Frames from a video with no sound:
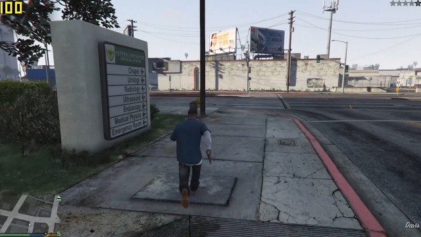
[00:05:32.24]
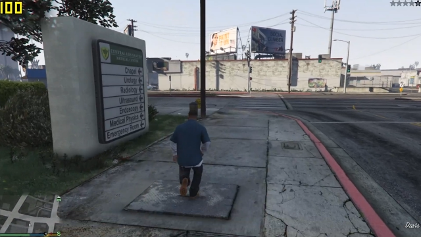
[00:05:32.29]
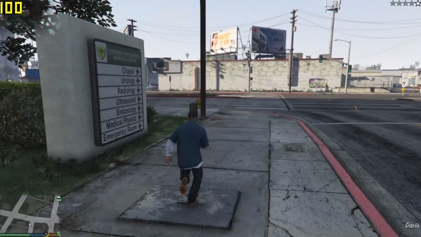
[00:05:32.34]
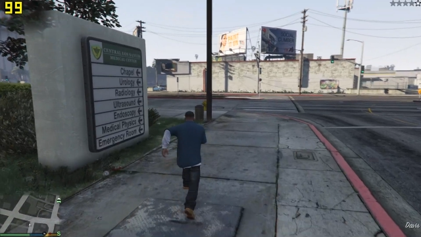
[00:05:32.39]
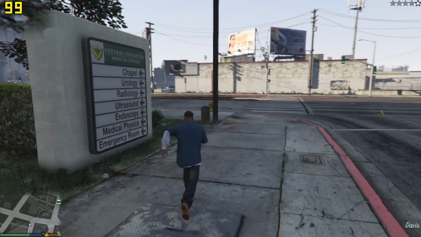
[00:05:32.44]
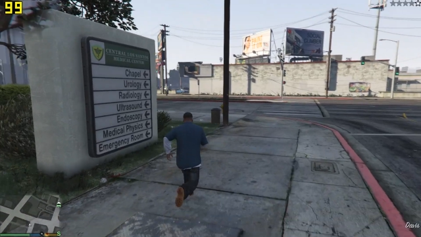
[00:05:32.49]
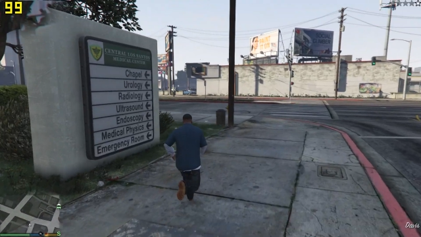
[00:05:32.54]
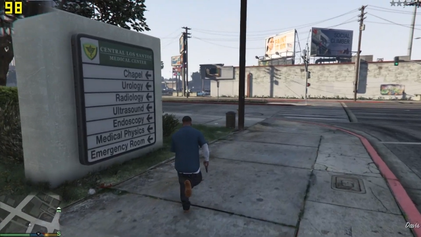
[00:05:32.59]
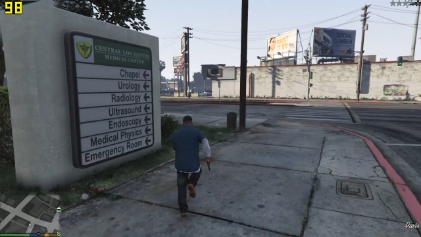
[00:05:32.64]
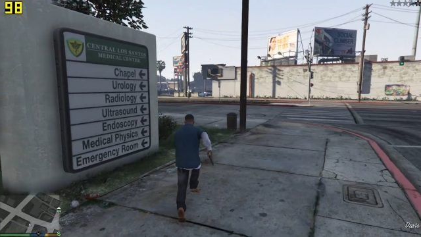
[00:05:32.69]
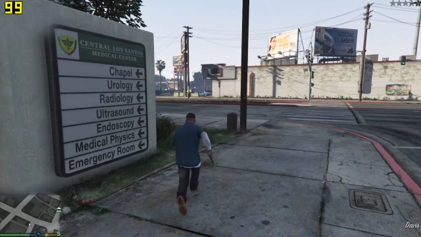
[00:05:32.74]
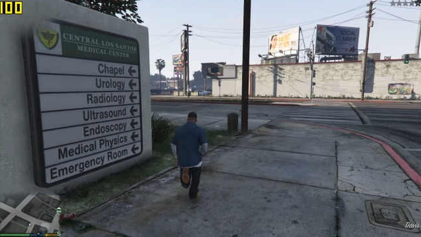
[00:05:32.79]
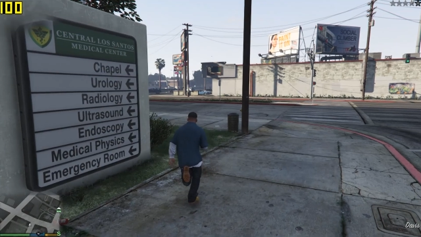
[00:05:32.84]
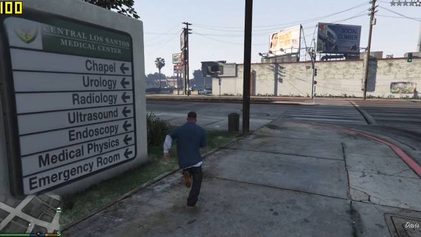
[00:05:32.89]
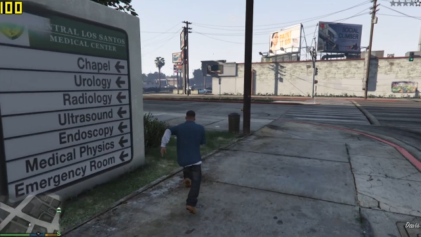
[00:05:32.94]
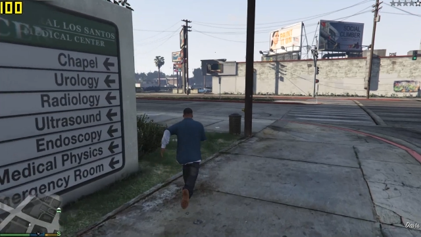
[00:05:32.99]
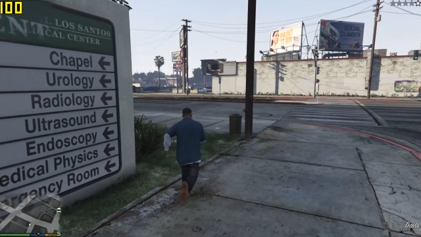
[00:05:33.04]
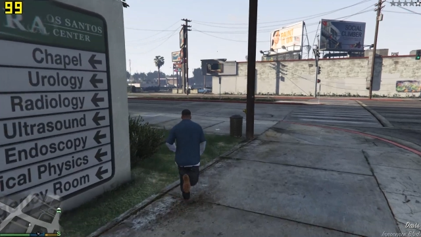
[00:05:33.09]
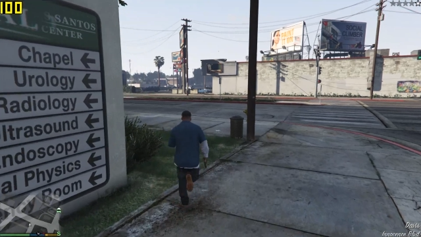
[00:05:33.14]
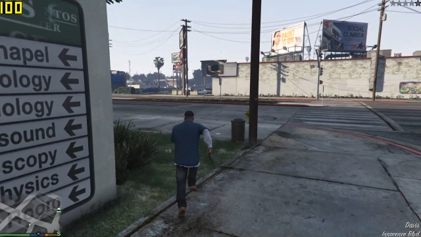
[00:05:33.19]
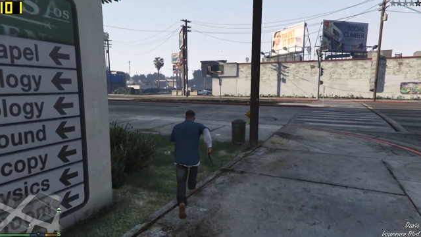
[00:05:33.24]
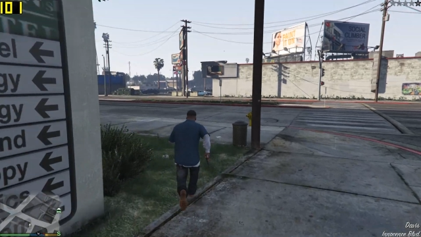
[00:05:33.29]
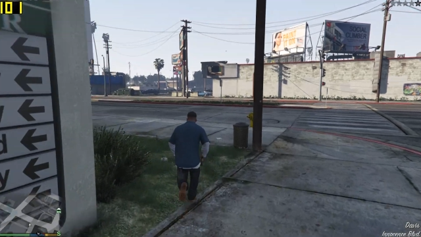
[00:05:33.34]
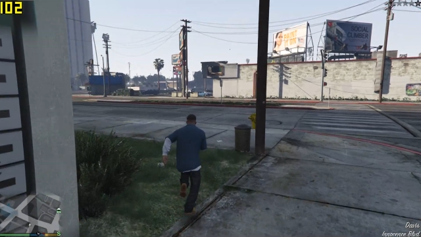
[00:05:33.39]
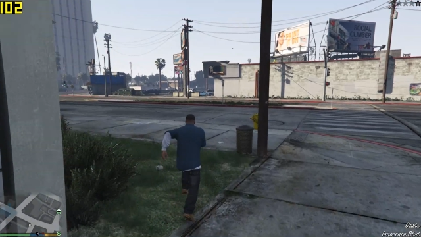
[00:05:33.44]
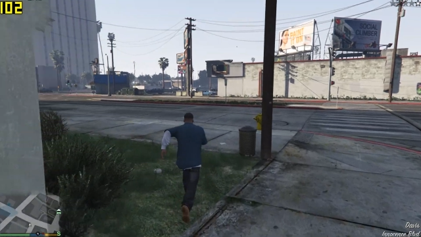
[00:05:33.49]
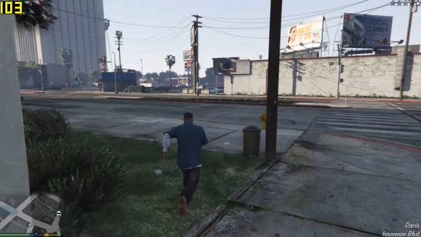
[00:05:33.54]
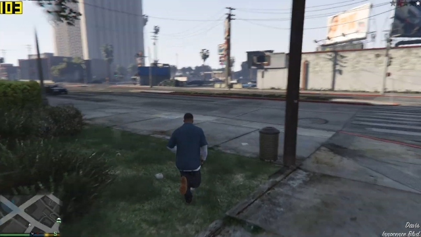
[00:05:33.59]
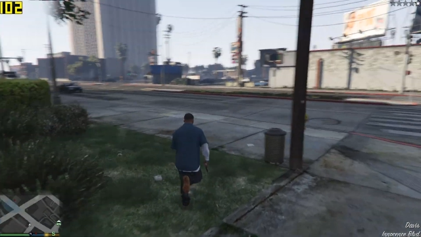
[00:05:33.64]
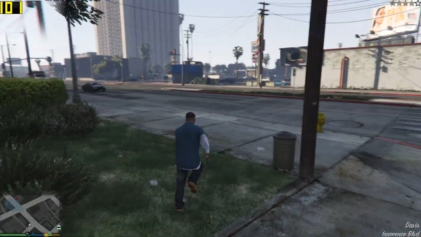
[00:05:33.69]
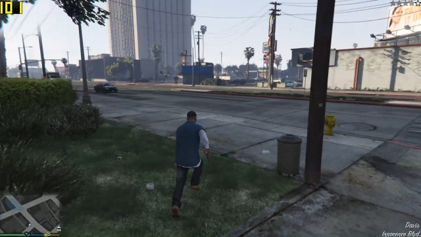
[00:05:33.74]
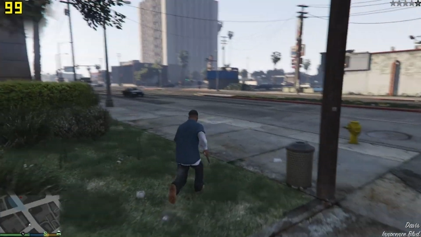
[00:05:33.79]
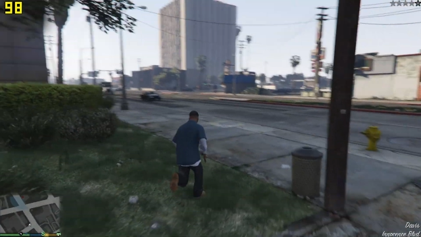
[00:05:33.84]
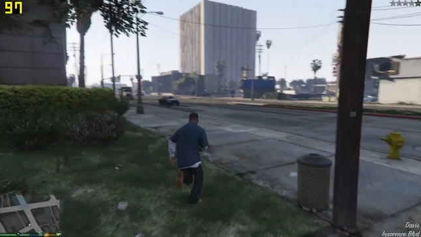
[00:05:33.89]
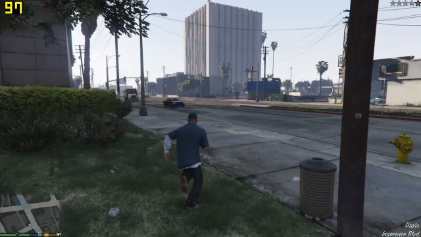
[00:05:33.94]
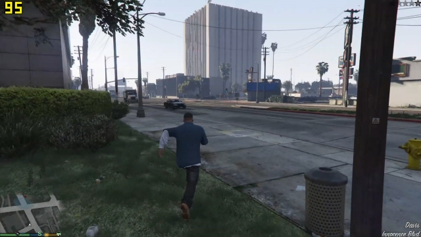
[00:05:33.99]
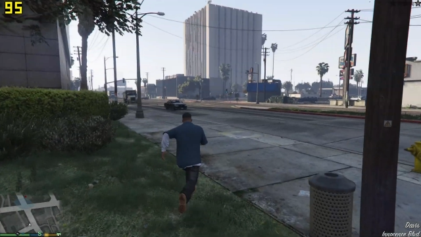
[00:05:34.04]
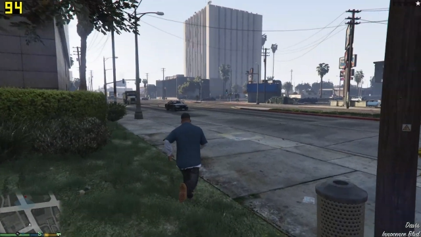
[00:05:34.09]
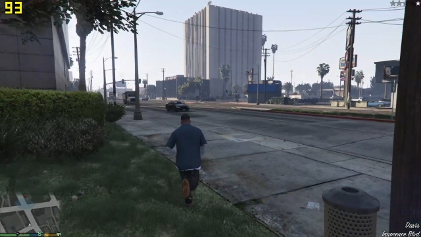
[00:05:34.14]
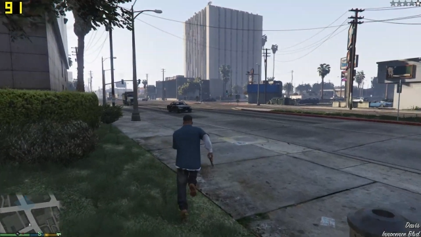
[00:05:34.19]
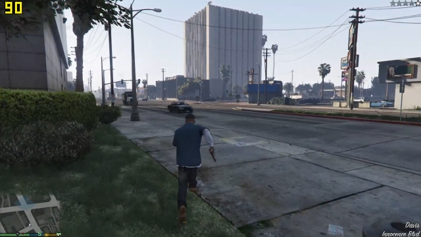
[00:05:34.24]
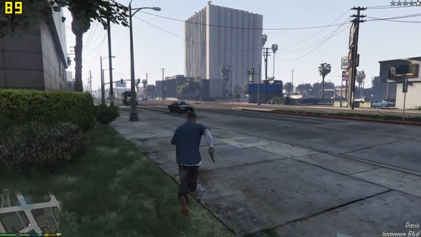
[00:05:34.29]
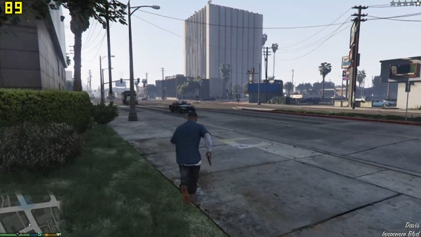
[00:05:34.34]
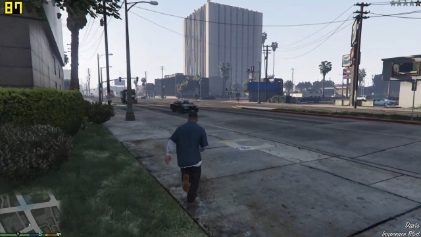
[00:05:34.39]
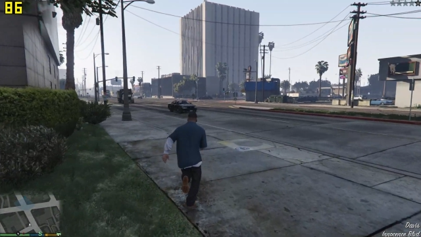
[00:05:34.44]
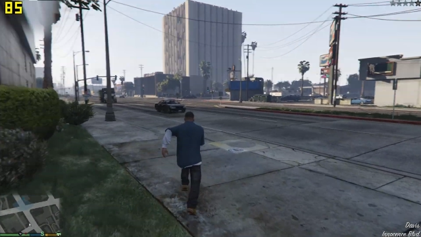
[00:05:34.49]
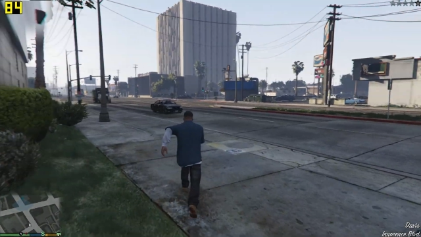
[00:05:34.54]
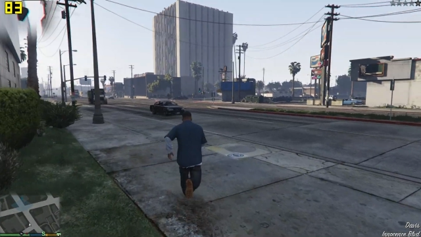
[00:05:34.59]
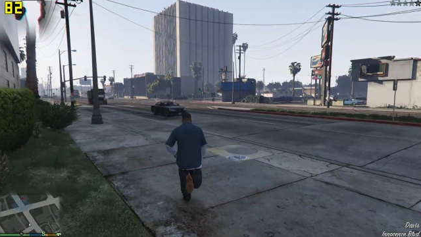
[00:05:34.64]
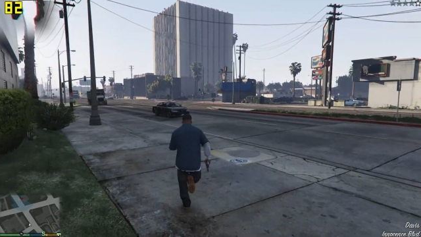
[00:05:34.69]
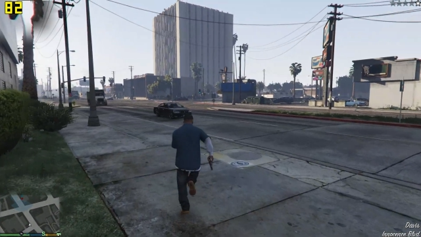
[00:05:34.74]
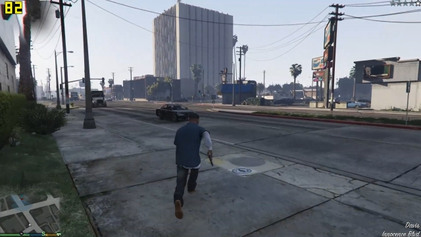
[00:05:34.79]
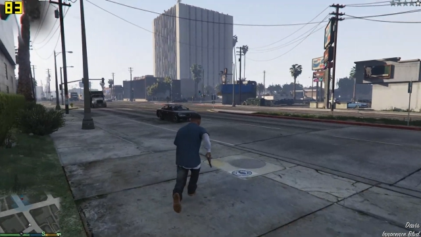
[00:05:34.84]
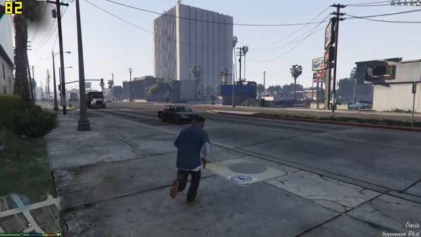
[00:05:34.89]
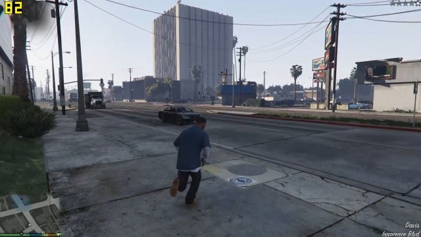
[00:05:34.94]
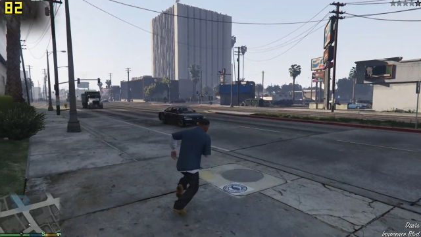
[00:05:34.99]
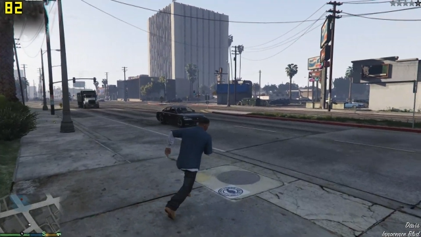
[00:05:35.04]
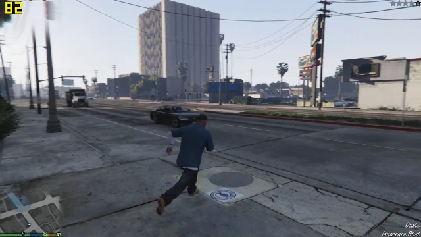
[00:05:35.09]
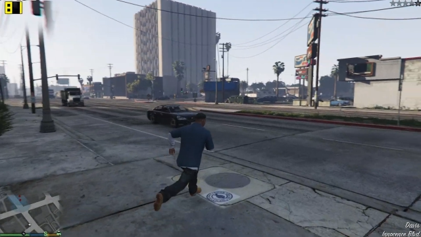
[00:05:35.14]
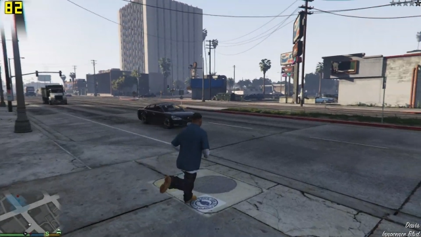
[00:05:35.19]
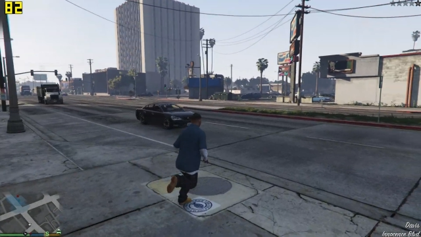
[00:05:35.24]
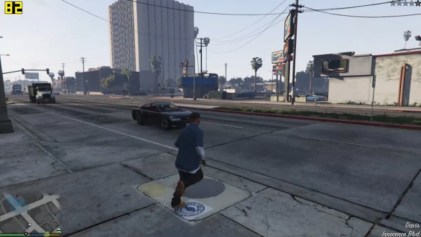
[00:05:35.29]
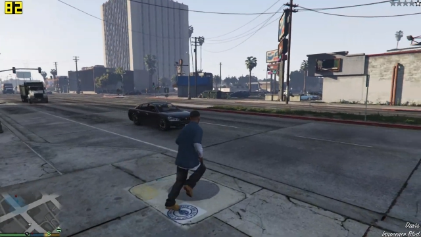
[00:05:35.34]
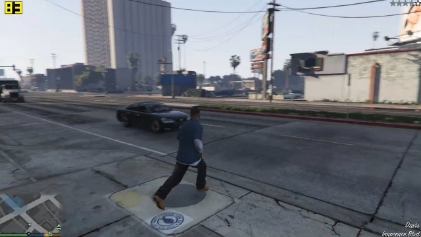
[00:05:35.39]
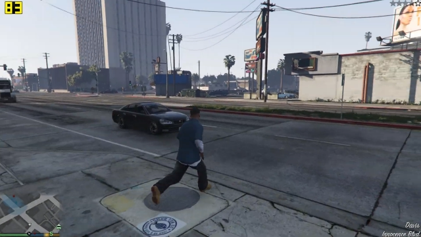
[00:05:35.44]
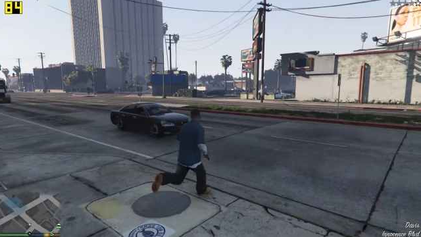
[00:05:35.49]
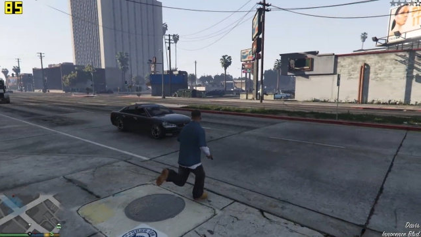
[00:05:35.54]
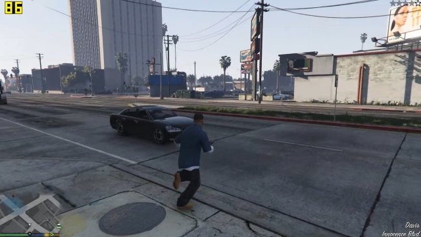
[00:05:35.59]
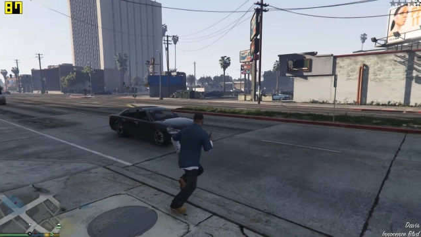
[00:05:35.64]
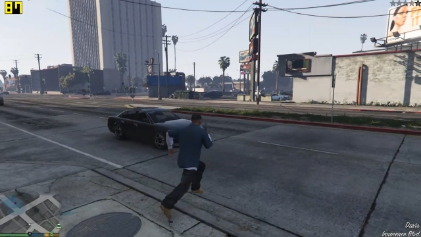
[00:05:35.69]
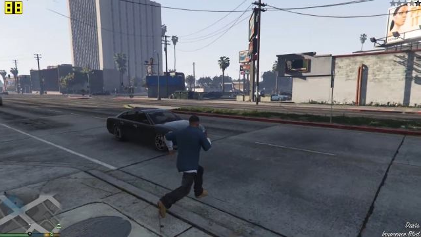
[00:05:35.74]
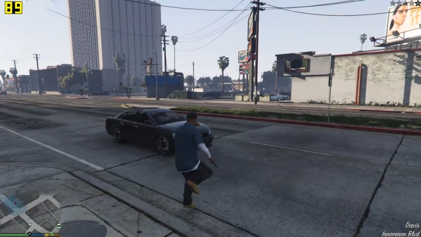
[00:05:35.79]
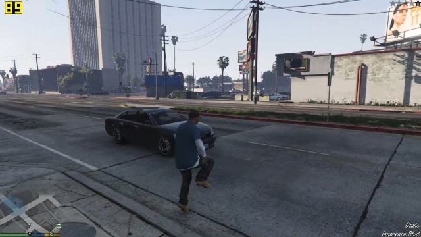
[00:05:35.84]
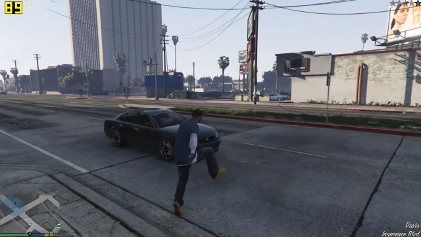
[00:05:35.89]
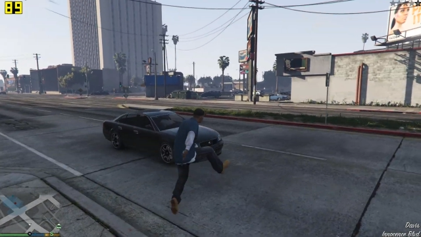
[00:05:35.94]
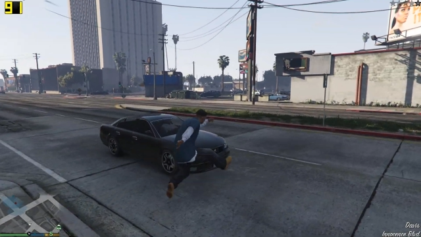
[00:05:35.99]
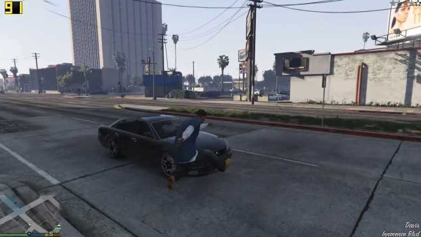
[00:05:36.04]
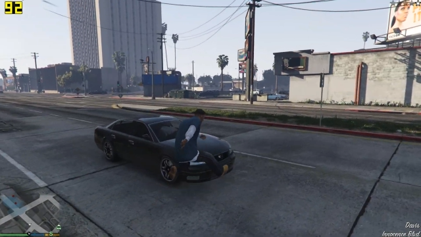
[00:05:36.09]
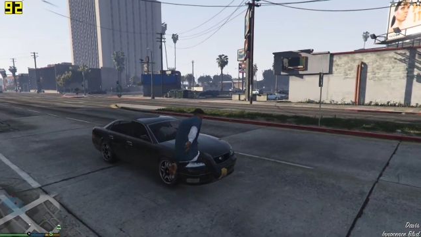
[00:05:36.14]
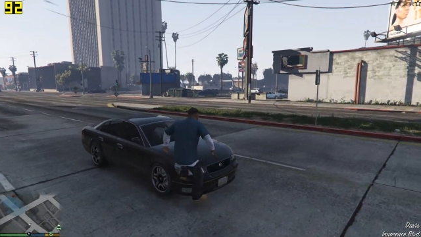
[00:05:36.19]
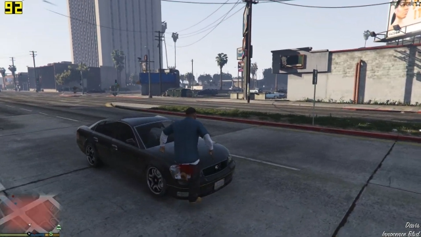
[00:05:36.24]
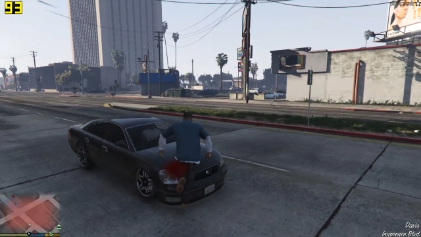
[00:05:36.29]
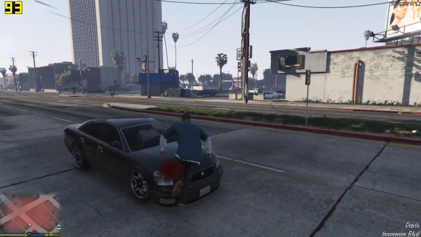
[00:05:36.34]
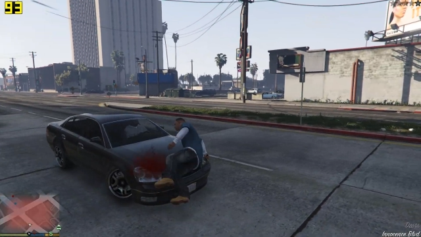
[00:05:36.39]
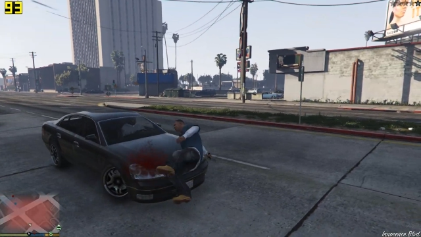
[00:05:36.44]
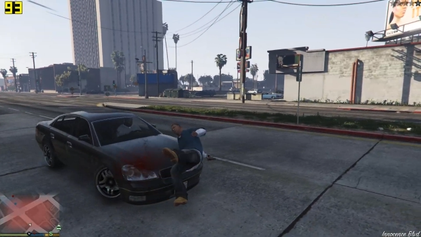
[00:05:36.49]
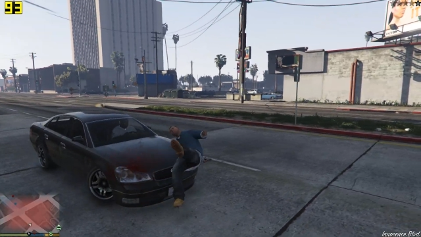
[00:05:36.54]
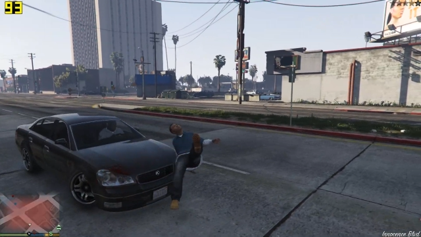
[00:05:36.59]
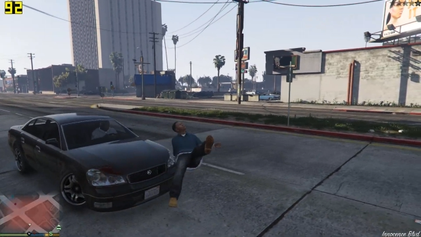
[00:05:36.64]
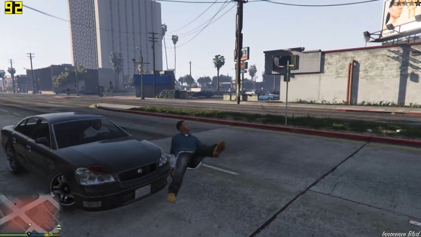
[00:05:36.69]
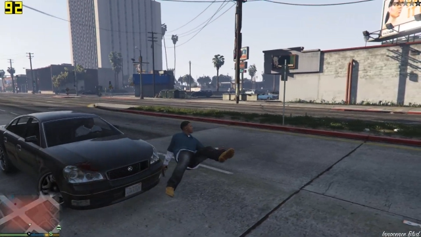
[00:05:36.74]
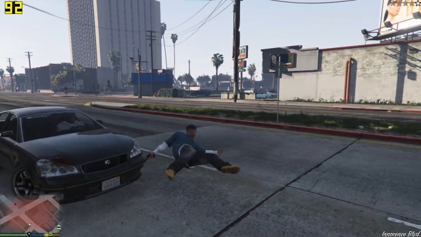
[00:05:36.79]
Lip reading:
[unreadable: no face in view]